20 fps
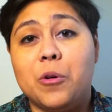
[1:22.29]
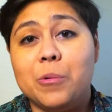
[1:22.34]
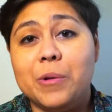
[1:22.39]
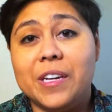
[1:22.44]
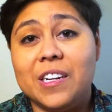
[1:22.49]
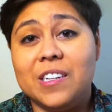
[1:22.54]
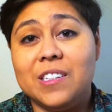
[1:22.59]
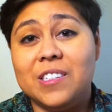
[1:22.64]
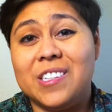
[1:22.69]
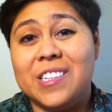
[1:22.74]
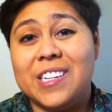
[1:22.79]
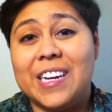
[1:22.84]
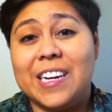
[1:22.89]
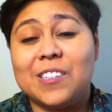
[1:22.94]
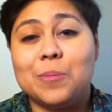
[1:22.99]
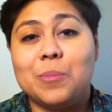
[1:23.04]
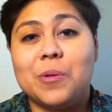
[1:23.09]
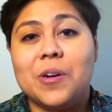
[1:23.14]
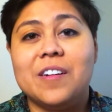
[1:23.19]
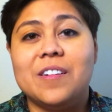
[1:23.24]
we get into the
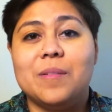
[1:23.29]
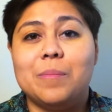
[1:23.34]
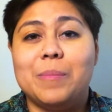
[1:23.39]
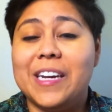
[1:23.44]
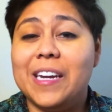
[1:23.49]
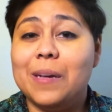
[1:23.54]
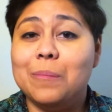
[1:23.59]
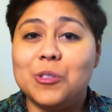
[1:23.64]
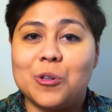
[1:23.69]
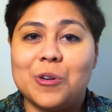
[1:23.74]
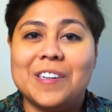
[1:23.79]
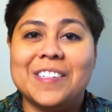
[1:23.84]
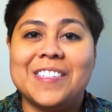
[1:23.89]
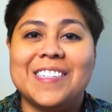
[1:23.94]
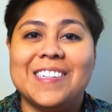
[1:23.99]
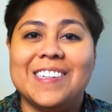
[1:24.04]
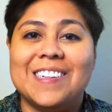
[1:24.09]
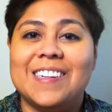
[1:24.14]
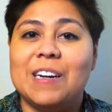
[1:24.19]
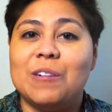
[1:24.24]
next part, my name's
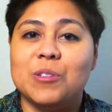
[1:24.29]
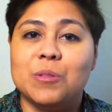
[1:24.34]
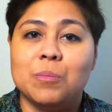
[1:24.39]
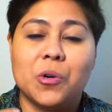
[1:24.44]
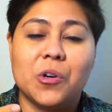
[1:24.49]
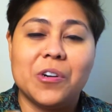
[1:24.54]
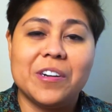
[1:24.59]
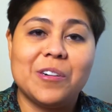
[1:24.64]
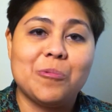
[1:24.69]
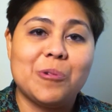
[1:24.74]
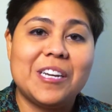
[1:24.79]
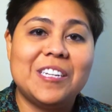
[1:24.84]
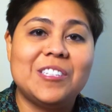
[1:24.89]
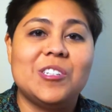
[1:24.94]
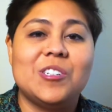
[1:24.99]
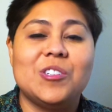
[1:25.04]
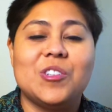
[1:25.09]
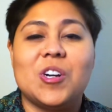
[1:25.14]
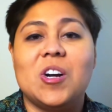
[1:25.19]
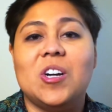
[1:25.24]
Kristyn. I was born and
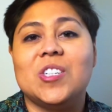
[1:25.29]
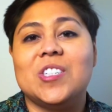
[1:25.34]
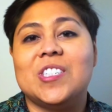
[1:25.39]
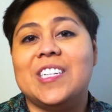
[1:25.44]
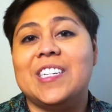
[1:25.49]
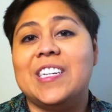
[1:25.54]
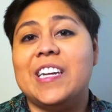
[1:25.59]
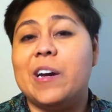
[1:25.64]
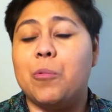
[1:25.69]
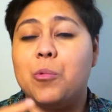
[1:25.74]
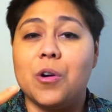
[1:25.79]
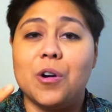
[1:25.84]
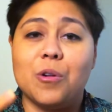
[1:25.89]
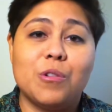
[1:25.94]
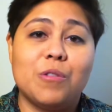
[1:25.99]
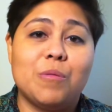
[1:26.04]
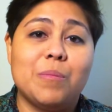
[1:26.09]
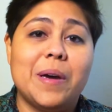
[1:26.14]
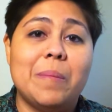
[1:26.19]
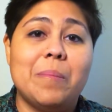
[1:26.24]
raised in Charleston. I work
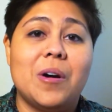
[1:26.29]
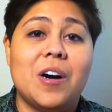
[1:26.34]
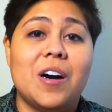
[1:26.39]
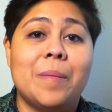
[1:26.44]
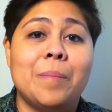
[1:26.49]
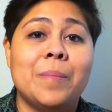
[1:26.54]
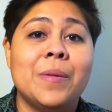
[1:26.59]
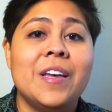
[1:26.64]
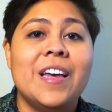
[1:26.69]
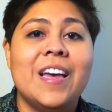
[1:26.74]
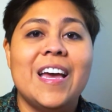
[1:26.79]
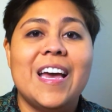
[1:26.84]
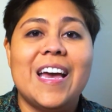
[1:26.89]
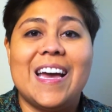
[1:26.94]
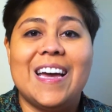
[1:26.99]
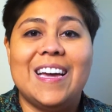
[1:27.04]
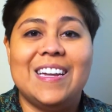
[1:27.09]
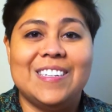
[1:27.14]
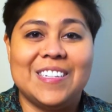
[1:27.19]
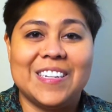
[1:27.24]
with my mom,
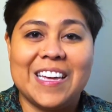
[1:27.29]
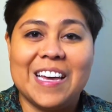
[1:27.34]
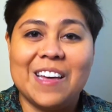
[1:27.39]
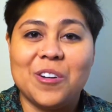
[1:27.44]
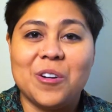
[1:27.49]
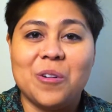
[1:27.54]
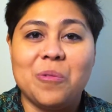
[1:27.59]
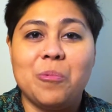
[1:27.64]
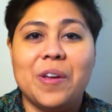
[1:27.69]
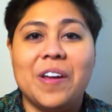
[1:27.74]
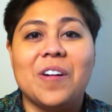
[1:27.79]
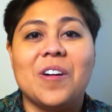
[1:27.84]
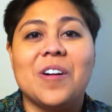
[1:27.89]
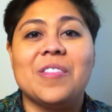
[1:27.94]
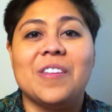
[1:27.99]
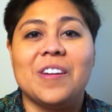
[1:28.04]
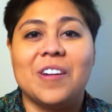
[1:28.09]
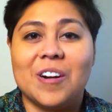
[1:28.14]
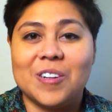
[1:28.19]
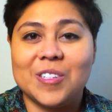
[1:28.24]
and together we
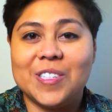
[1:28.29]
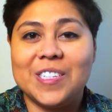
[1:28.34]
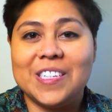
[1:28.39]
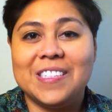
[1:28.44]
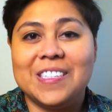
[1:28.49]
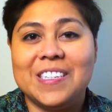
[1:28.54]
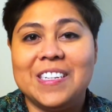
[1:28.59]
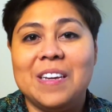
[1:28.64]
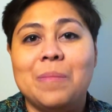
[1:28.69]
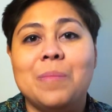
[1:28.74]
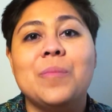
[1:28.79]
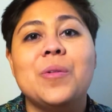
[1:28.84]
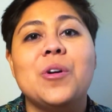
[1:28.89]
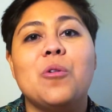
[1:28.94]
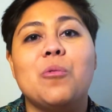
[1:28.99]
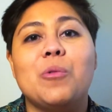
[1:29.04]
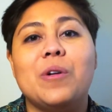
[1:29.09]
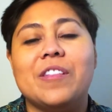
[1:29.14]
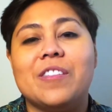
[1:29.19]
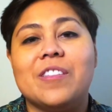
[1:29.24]
are the Garcia team
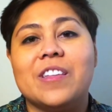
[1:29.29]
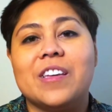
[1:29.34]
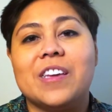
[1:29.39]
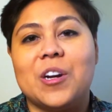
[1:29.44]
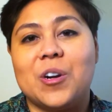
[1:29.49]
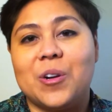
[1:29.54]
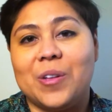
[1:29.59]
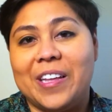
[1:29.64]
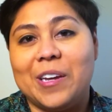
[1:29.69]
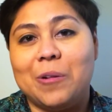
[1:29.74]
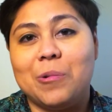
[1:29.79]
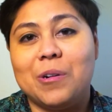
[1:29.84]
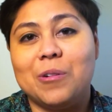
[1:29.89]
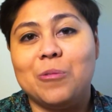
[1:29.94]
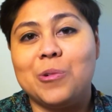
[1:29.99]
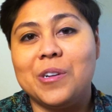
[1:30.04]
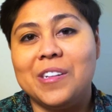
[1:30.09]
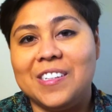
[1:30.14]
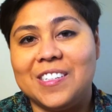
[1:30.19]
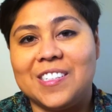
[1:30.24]
with Carolina
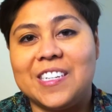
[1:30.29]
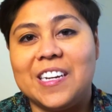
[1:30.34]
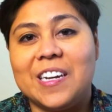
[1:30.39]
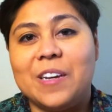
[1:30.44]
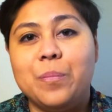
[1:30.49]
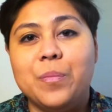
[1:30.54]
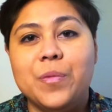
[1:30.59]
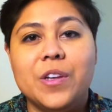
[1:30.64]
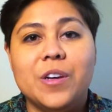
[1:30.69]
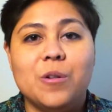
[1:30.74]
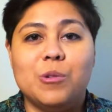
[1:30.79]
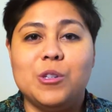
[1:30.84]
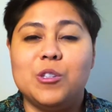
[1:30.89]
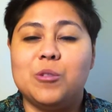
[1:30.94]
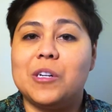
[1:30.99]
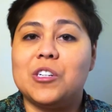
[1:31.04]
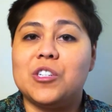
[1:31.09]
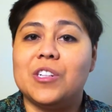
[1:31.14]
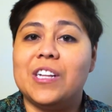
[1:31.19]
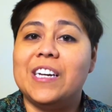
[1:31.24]
One Real Estate. We
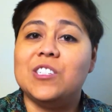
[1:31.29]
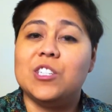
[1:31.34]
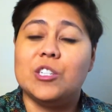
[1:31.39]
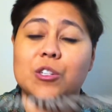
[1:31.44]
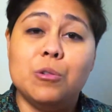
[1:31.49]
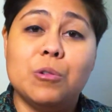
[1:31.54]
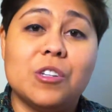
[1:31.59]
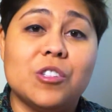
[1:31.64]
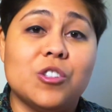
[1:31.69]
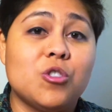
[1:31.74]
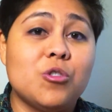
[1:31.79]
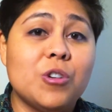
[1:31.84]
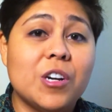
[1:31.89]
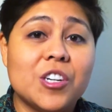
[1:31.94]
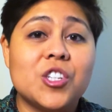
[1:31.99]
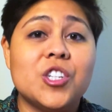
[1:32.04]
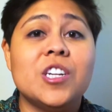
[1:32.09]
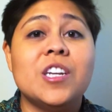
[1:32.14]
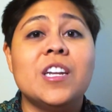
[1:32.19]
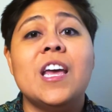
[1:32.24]
specialize in new
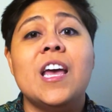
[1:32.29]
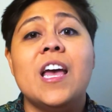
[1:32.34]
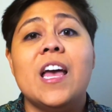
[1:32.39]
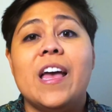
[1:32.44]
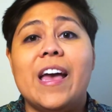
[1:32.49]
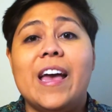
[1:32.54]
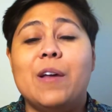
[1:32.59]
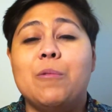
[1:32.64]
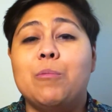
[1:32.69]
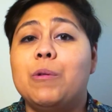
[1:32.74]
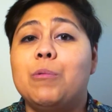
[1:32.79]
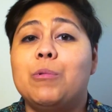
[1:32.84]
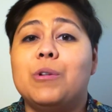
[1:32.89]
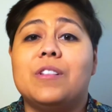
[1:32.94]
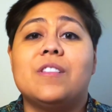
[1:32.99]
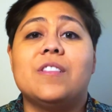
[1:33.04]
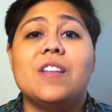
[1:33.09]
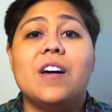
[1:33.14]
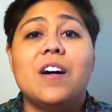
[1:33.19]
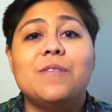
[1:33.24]
construction, and we
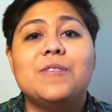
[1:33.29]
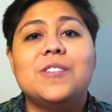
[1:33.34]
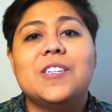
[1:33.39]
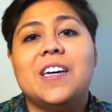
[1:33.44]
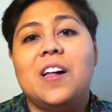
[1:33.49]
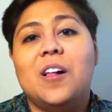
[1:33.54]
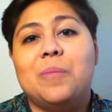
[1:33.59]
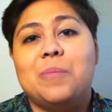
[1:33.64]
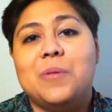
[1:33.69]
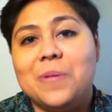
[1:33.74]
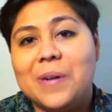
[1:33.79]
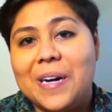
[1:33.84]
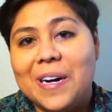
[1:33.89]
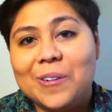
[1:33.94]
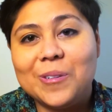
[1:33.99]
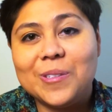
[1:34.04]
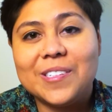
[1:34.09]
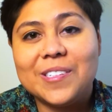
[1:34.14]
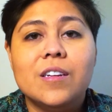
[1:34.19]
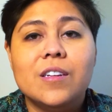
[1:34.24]
would love to help you
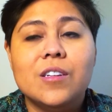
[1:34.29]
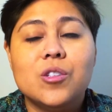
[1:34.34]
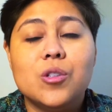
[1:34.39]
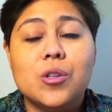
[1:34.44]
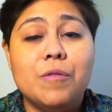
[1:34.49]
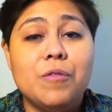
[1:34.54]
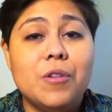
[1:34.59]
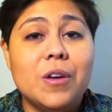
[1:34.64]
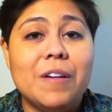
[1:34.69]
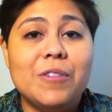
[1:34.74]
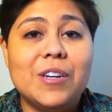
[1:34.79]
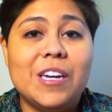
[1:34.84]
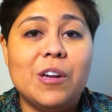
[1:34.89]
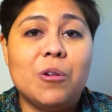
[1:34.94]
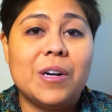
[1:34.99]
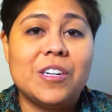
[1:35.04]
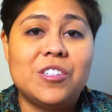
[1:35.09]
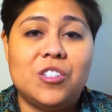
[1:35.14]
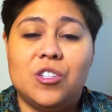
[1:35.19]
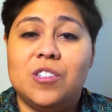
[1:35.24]
out. So if you have any
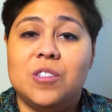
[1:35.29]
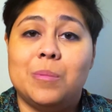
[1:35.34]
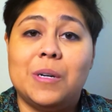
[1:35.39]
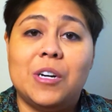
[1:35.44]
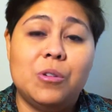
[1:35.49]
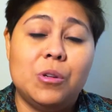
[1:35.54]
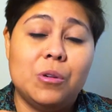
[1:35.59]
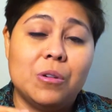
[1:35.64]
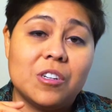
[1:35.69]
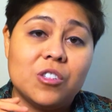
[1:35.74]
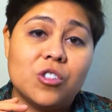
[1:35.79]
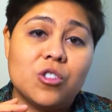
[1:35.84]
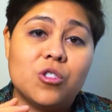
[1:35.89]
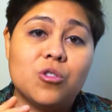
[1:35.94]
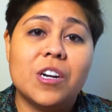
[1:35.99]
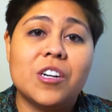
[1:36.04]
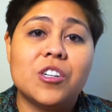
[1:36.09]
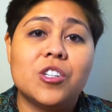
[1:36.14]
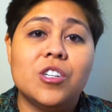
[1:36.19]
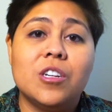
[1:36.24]
questions about new
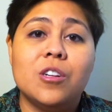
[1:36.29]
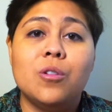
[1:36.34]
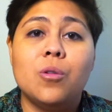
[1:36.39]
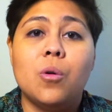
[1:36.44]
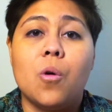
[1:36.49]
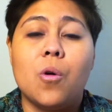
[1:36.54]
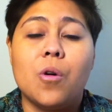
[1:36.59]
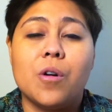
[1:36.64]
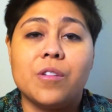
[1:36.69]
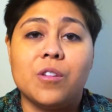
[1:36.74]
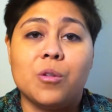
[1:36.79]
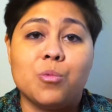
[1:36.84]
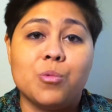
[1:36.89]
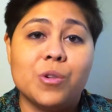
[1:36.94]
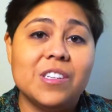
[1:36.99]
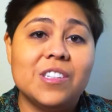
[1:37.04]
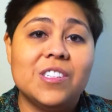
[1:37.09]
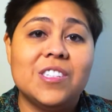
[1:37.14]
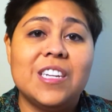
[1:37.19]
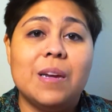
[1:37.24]
construction or the
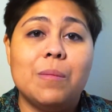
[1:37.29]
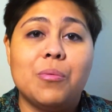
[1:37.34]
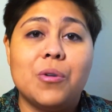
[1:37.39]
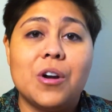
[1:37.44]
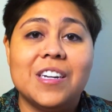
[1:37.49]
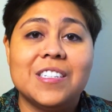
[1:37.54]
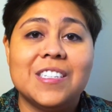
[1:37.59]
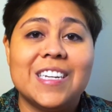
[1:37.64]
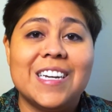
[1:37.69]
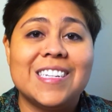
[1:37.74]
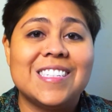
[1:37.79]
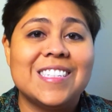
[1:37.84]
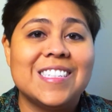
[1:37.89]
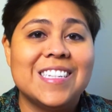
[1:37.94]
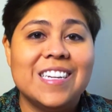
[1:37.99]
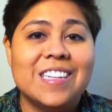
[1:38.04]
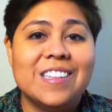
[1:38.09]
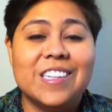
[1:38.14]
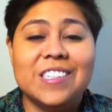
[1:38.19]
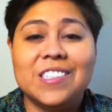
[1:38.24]
real estate process,
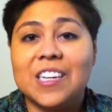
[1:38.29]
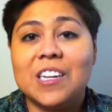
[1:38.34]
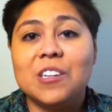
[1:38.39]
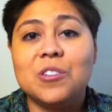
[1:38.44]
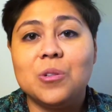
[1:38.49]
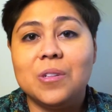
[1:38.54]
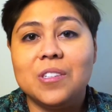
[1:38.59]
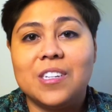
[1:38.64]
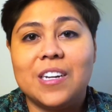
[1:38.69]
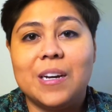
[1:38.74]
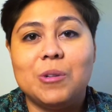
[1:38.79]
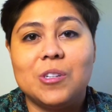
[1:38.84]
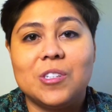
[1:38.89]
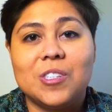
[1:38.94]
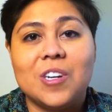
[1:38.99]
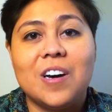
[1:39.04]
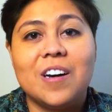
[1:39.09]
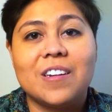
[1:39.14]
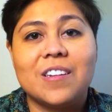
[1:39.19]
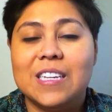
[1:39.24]
let's schedule a time to
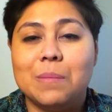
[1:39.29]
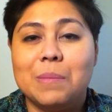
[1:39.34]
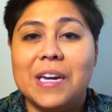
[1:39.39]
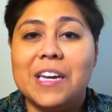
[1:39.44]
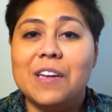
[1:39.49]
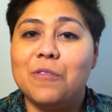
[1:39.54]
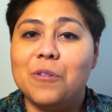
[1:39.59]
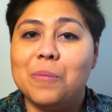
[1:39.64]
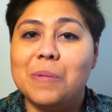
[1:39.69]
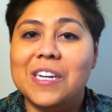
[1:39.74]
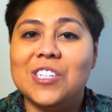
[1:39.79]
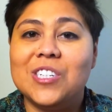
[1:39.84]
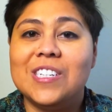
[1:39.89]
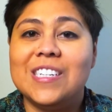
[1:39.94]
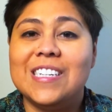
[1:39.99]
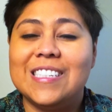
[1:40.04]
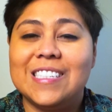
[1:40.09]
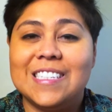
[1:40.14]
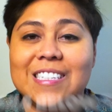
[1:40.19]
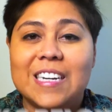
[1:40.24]
talk. My
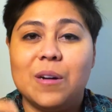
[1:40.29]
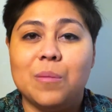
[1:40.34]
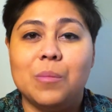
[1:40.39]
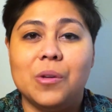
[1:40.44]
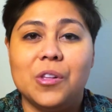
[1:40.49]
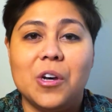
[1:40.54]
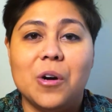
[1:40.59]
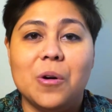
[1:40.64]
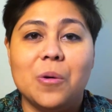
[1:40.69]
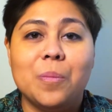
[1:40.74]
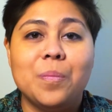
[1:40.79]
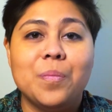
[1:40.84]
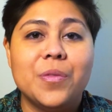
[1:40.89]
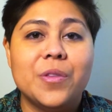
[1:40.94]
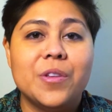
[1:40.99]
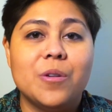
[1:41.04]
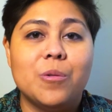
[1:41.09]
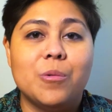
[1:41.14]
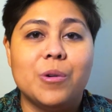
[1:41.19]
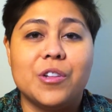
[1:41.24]
information is down below.
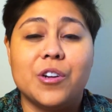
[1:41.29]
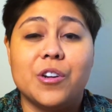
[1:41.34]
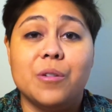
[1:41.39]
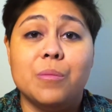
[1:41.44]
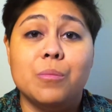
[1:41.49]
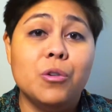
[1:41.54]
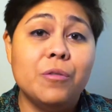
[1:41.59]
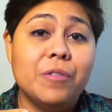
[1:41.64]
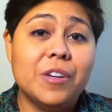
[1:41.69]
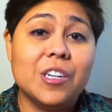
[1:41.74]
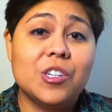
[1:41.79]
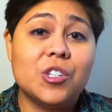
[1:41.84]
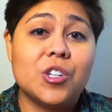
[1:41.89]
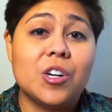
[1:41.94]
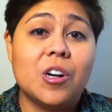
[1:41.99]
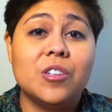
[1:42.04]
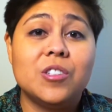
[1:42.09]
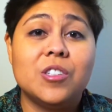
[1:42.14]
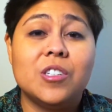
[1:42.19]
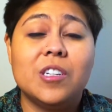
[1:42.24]
Whether you're moving to
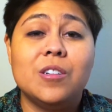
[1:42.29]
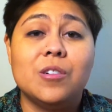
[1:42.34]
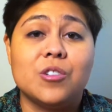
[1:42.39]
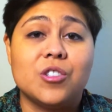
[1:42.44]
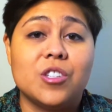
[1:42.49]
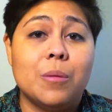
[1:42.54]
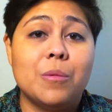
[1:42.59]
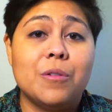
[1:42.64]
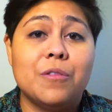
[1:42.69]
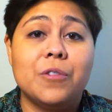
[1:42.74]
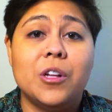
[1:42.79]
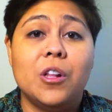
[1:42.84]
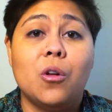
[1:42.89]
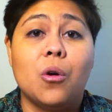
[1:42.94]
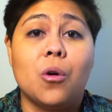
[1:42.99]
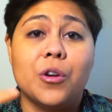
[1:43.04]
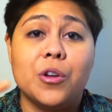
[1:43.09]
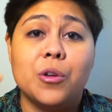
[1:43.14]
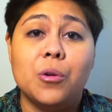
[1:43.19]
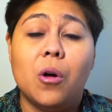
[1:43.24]
Charleston or Somerville
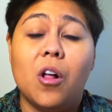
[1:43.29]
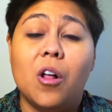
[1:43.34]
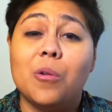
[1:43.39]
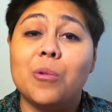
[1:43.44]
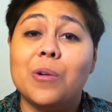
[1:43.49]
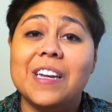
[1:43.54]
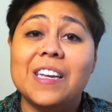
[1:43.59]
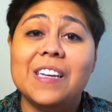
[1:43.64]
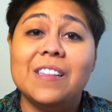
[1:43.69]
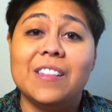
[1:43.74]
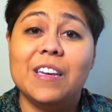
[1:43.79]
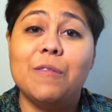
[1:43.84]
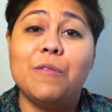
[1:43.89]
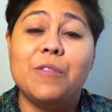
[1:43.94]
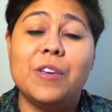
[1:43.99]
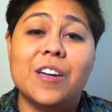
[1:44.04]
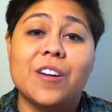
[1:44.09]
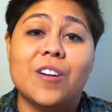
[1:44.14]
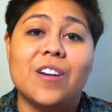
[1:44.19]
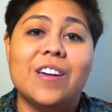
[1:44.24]
or you already live
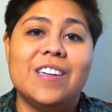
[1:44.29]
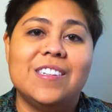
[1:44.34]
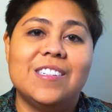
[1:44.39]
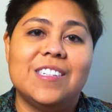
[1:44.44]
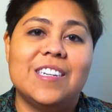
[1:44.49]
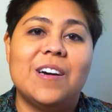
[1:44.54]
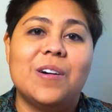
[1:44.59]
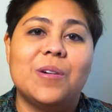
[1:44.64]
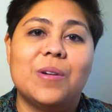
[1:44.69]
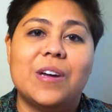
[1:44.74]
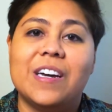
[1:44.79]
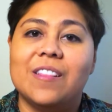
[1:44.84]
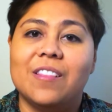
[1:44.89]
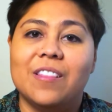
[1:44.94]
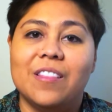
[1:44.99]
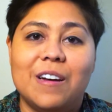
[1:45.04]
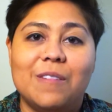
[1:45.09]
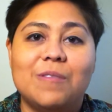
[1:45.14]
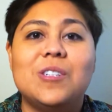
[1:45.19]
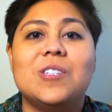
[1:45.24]
here in town, I'd
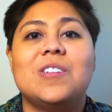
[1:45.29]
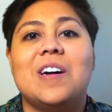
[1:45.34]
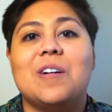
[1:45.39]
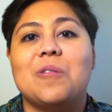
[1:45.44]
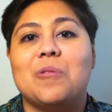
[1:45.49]
love to talk